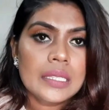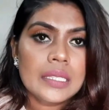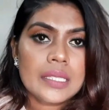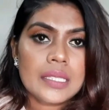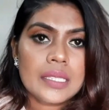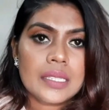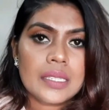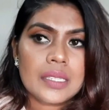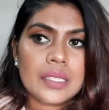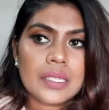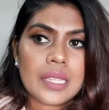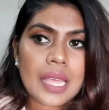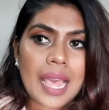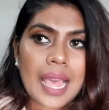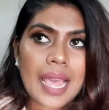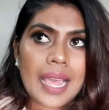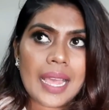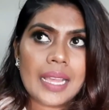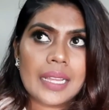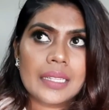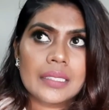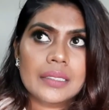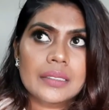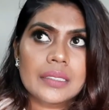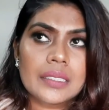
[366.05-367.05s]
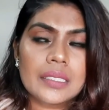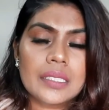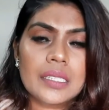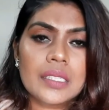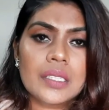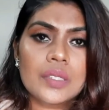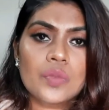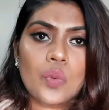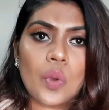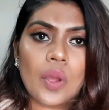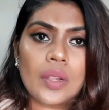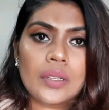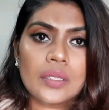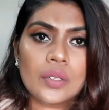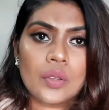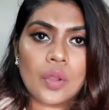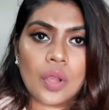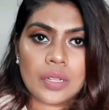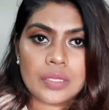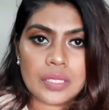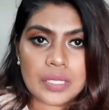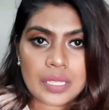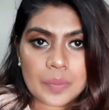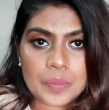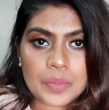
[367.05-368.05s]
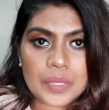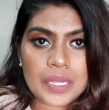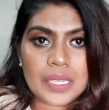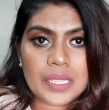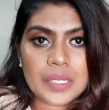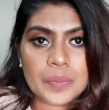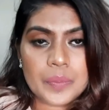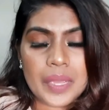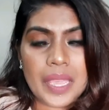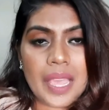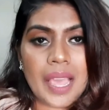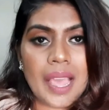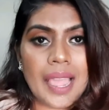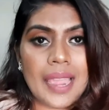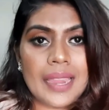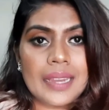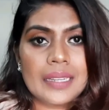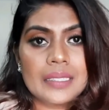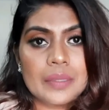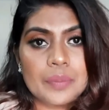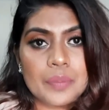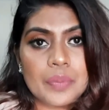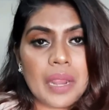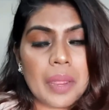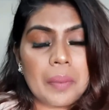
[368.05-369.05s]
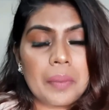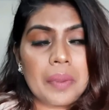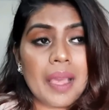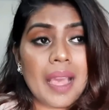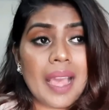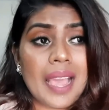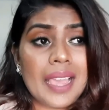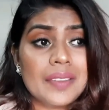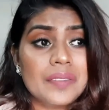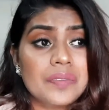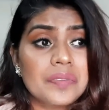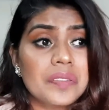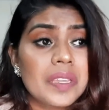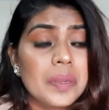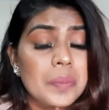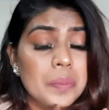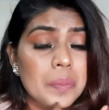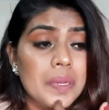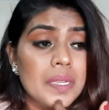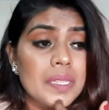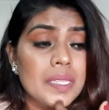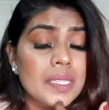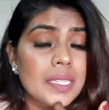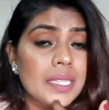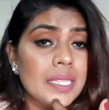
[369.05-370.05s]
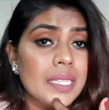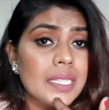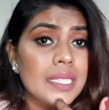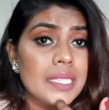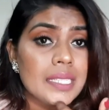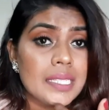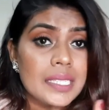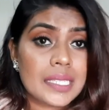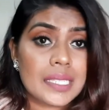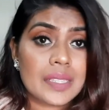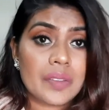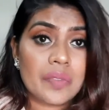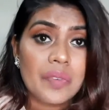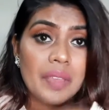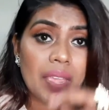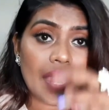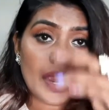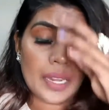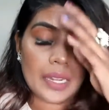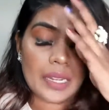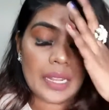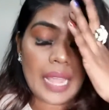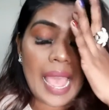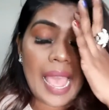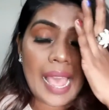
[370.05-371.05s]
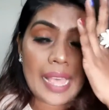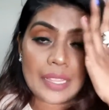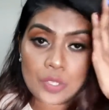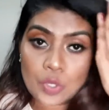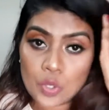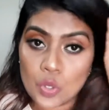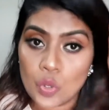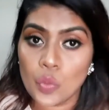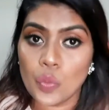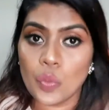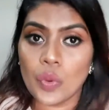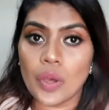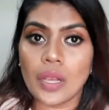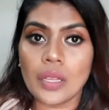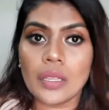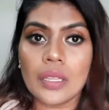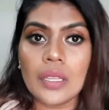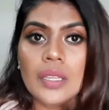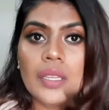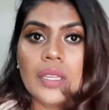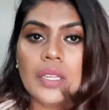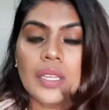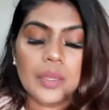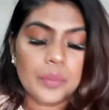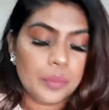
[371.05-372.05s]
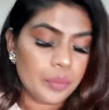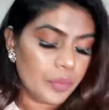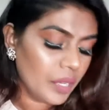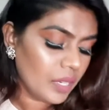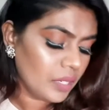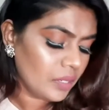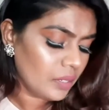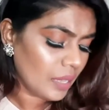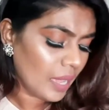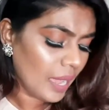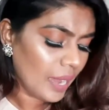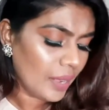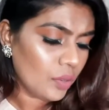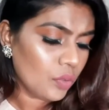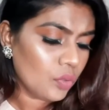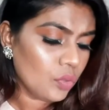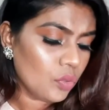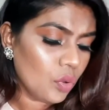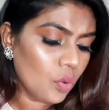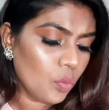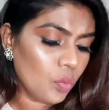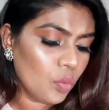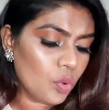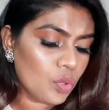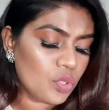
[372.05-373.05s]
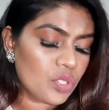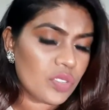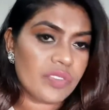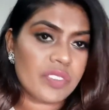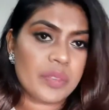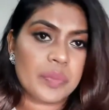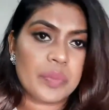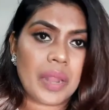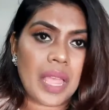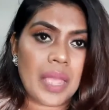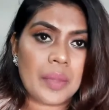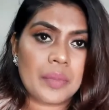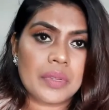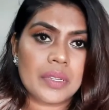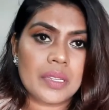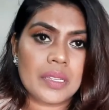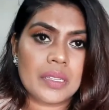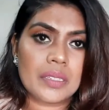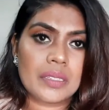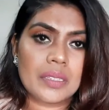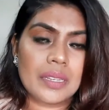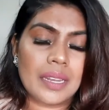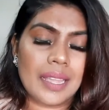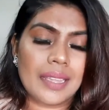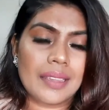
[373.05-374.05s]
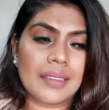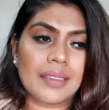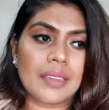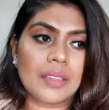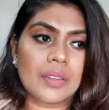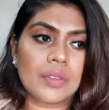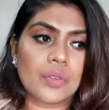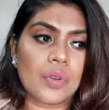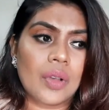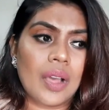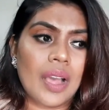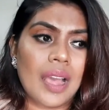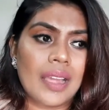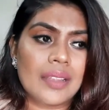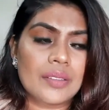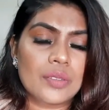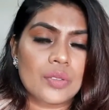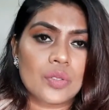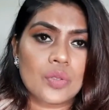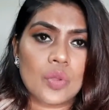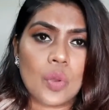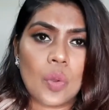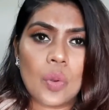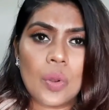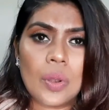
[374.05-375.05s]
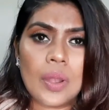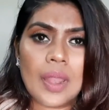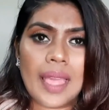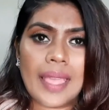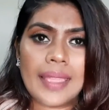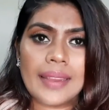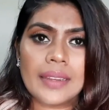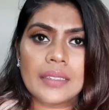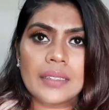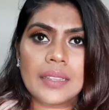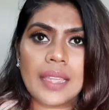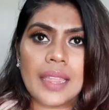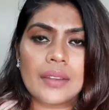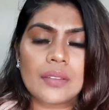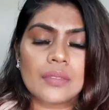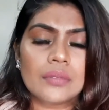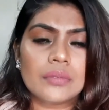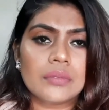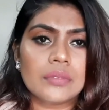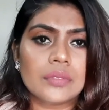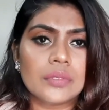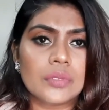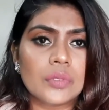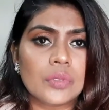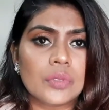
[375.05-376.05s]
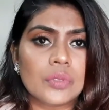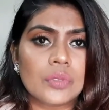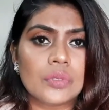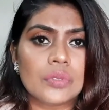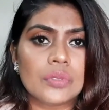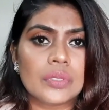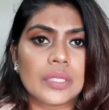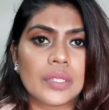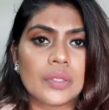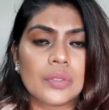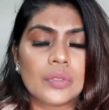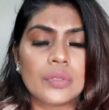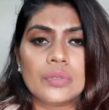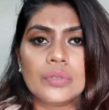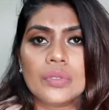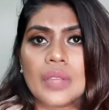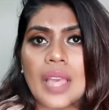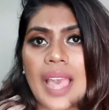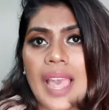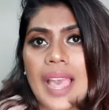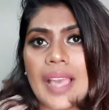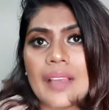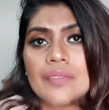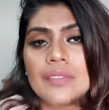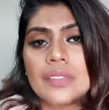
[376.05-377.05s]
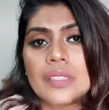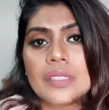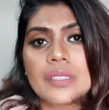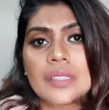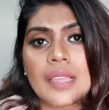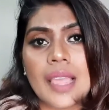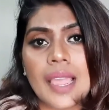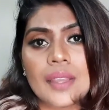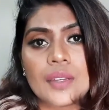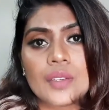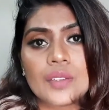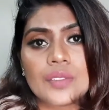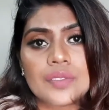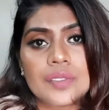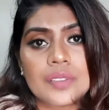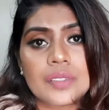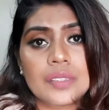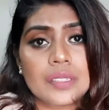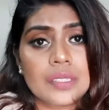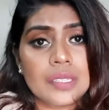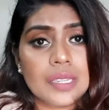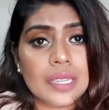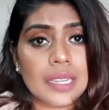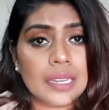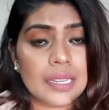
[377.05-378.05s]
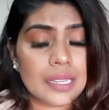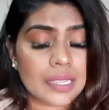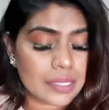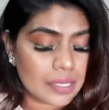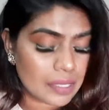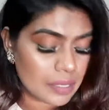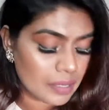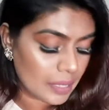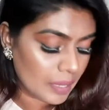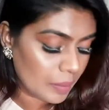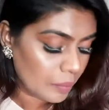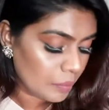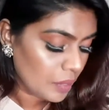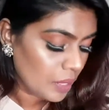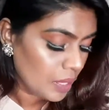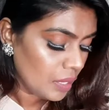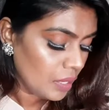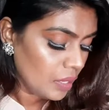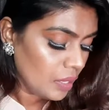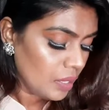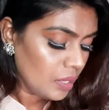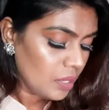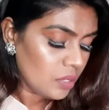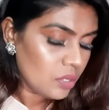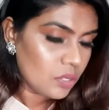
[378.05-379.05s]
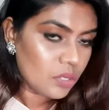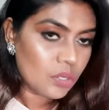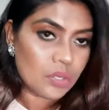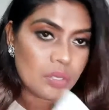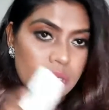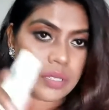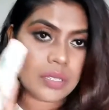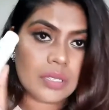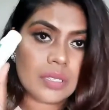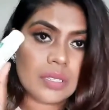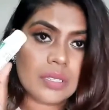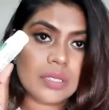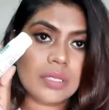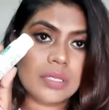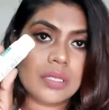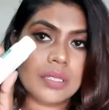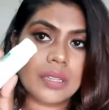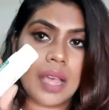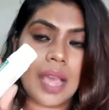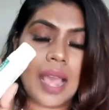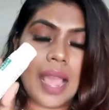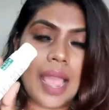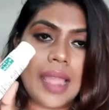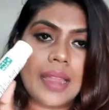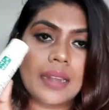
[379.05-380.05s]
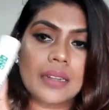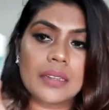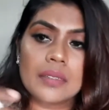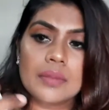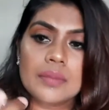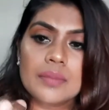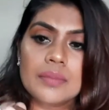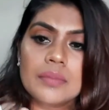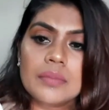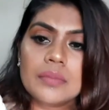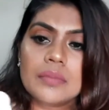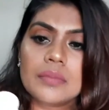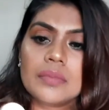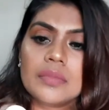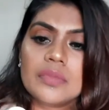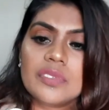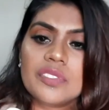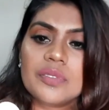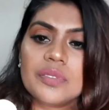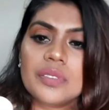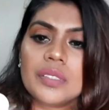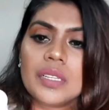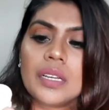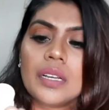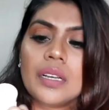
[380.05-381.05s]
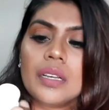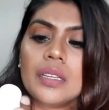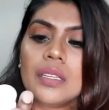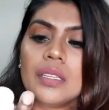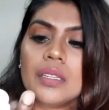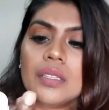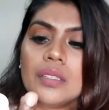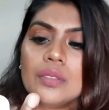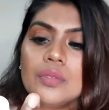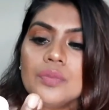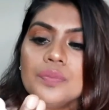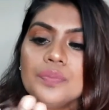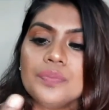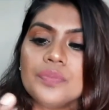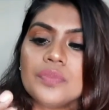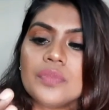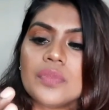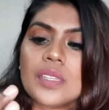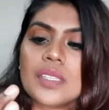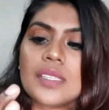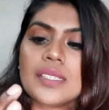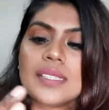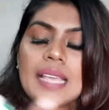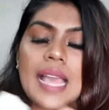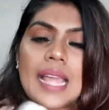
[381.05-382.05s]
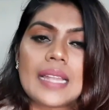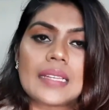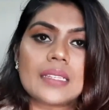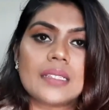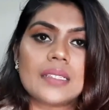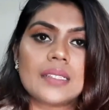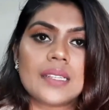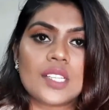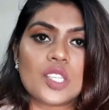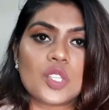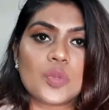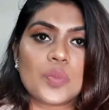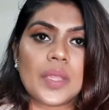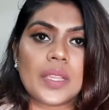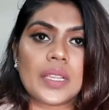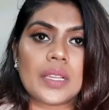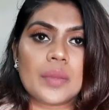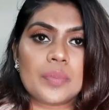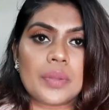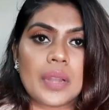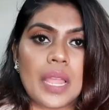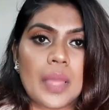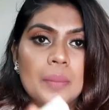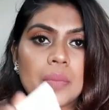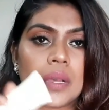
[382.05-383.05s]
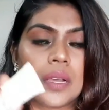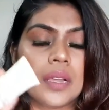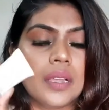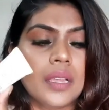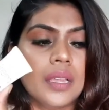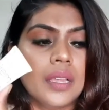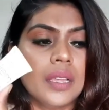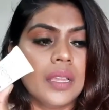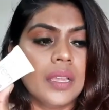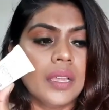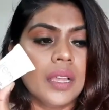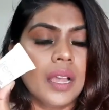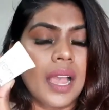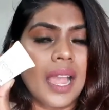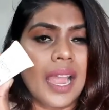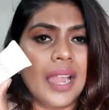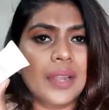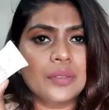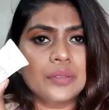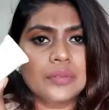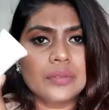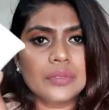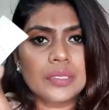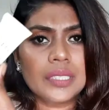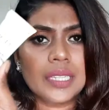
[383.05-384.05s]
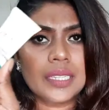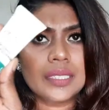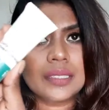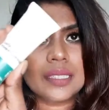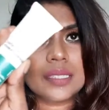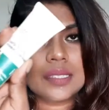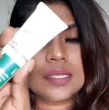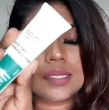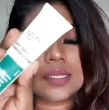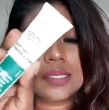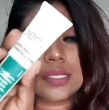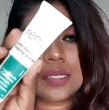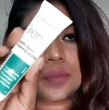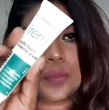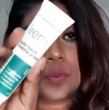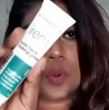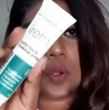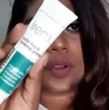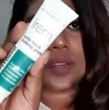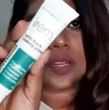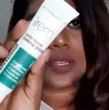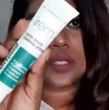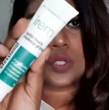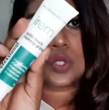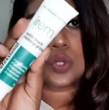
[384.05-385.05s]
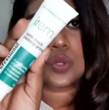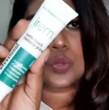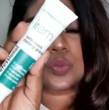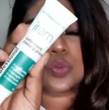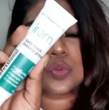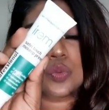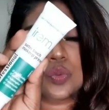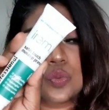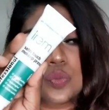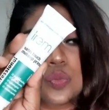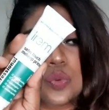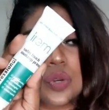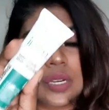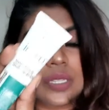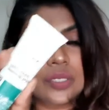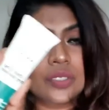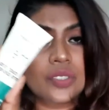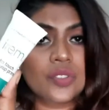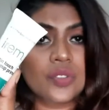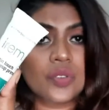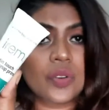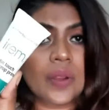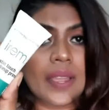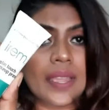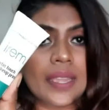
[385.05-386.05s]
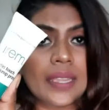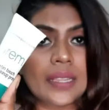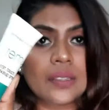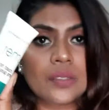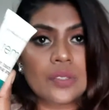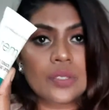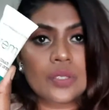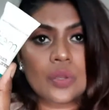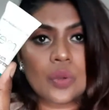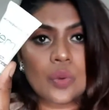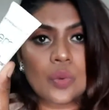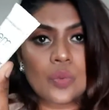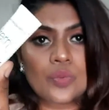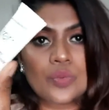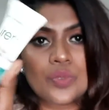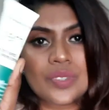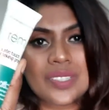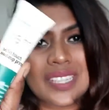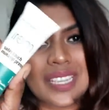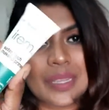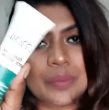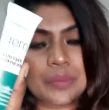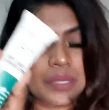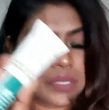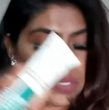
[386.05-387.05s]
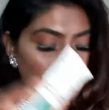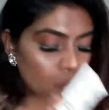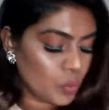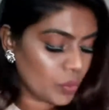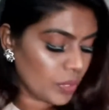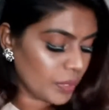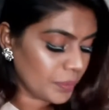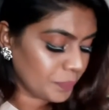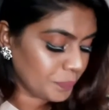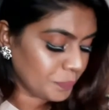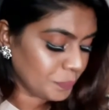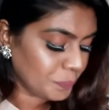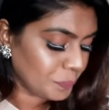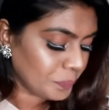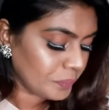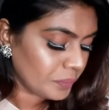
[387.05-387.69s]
This is what the concept is behind the primer. I feel personally this is the way it has to work. But I don't know, most of the primer, like, you know, are so light. I don't know, they don't have this kind of a stickiness in them. So this is the Irem, you know, Satin Touch Makeup Primer. I don't think this is a product too worth trying, so skip this one.